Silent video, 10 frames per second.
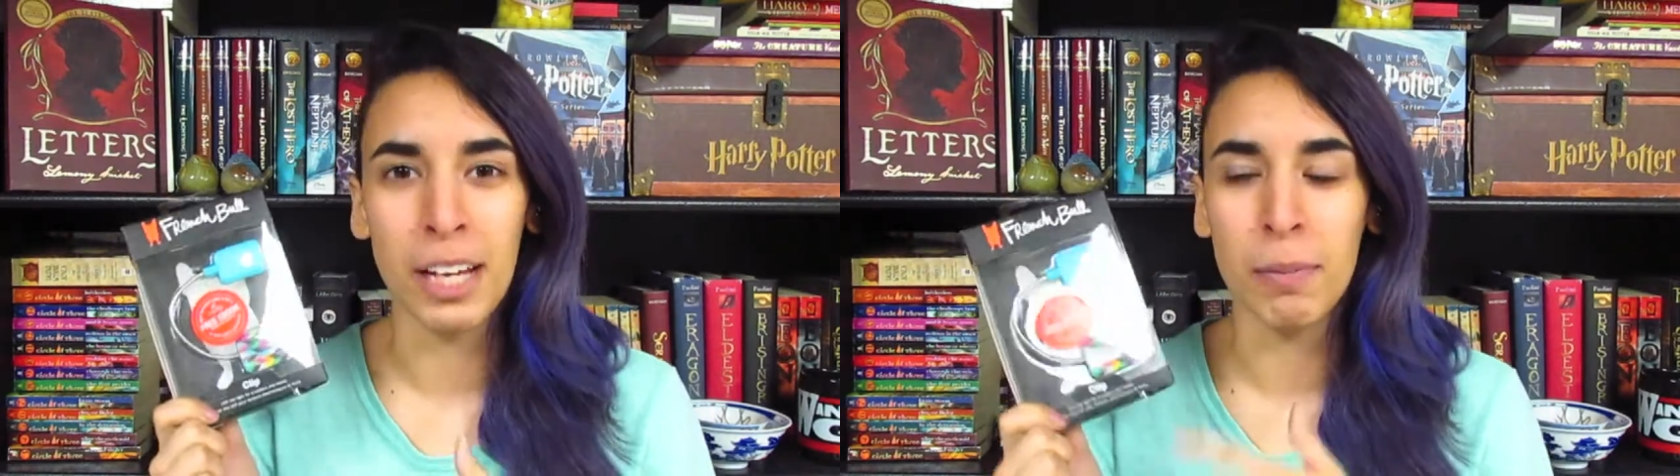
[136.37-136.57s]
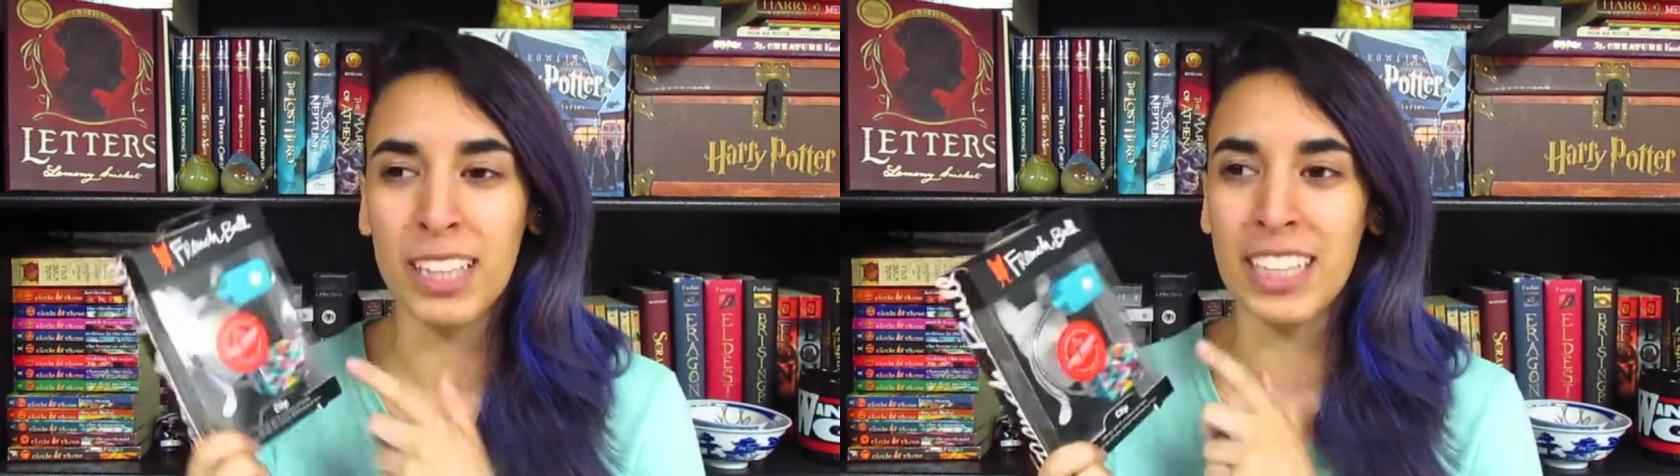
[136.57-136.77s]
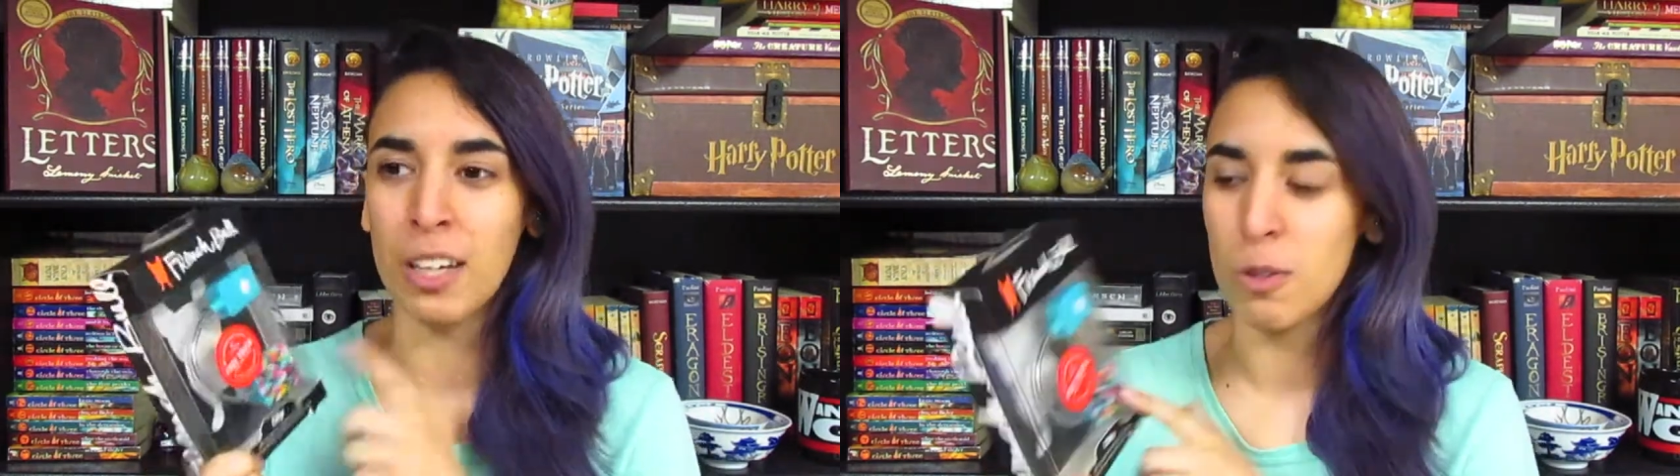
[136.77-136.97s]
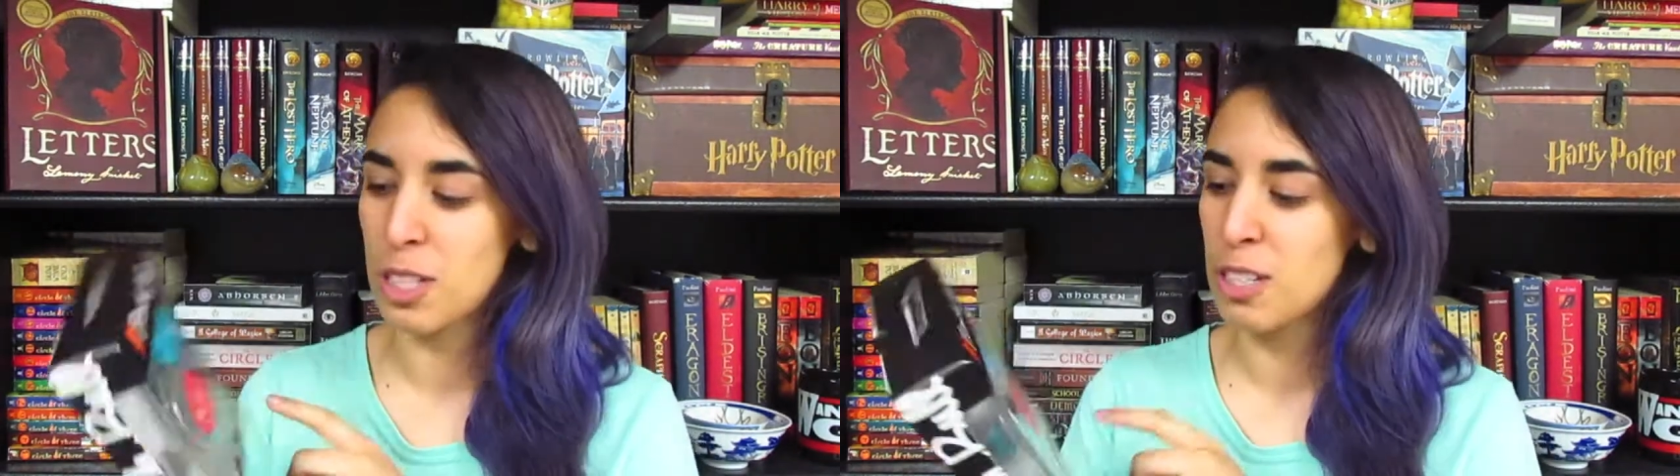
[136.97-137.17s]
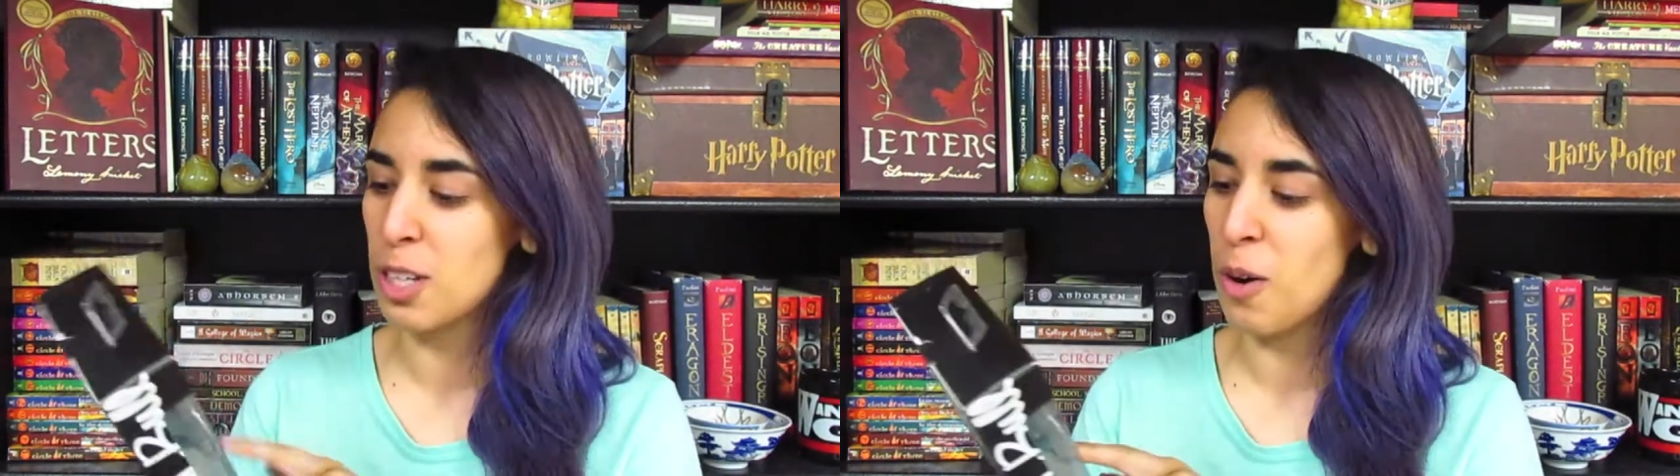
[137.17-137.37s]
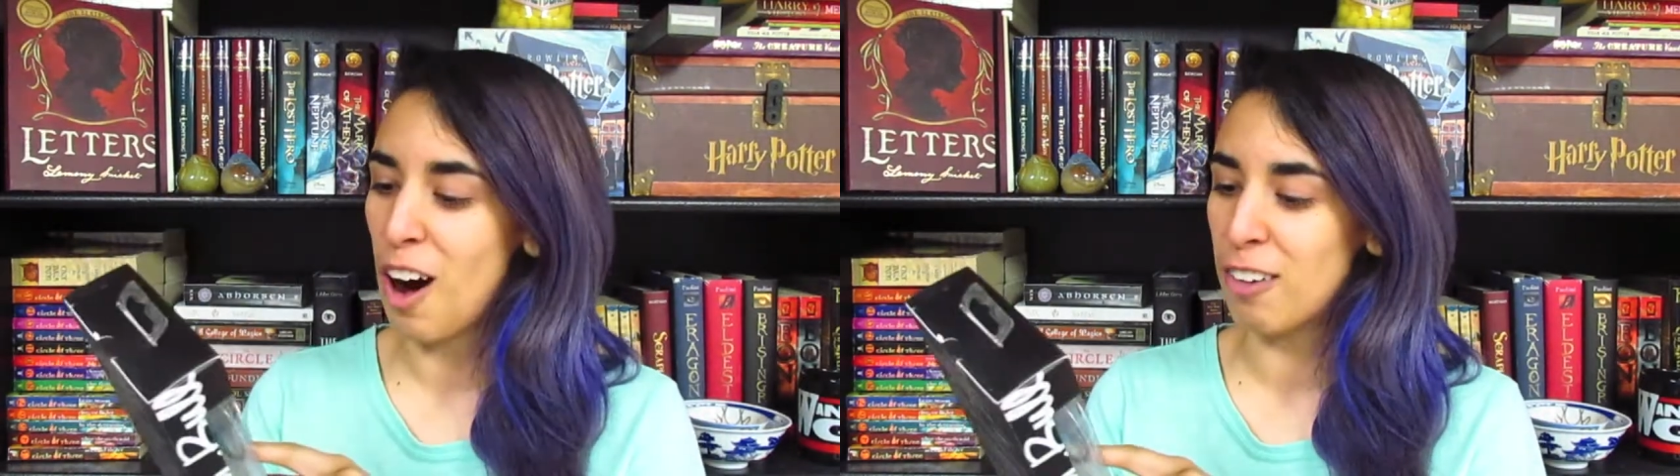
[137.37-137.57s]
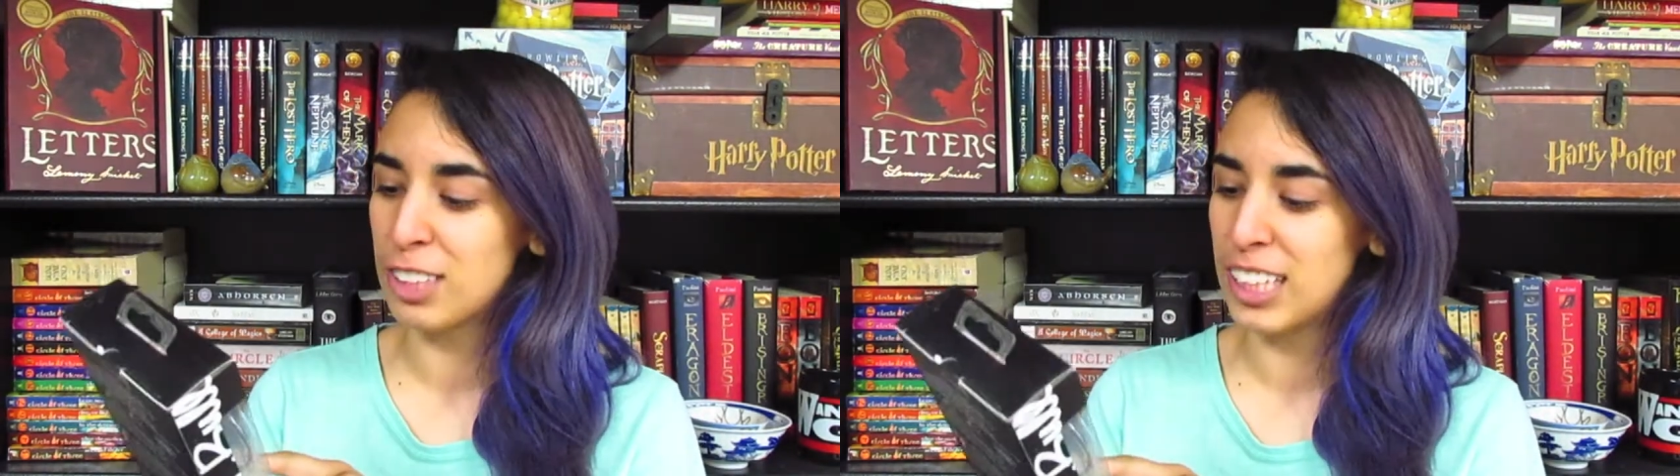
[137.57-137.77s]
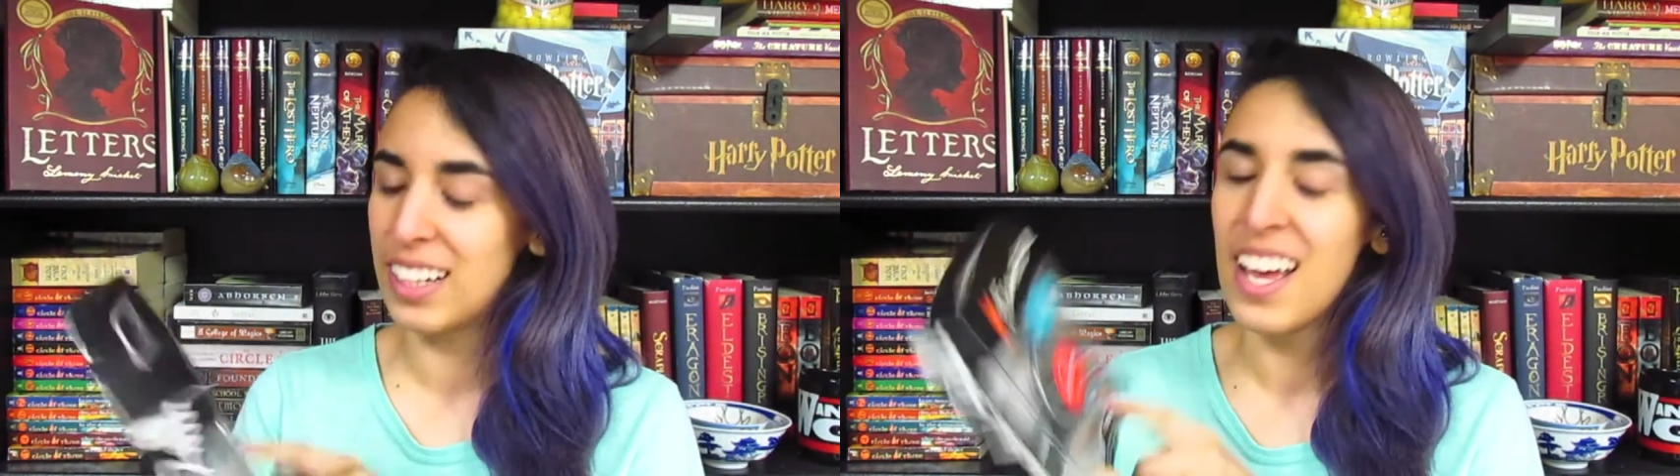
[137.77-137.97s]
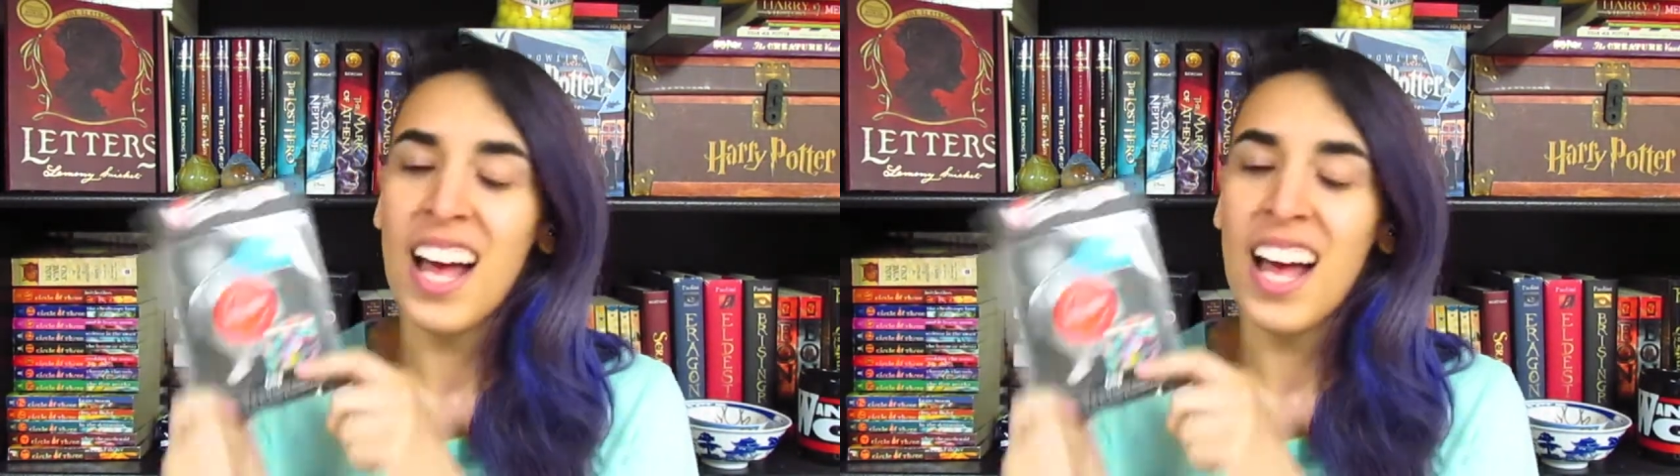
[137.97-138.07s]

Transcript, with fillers: because I used it so often.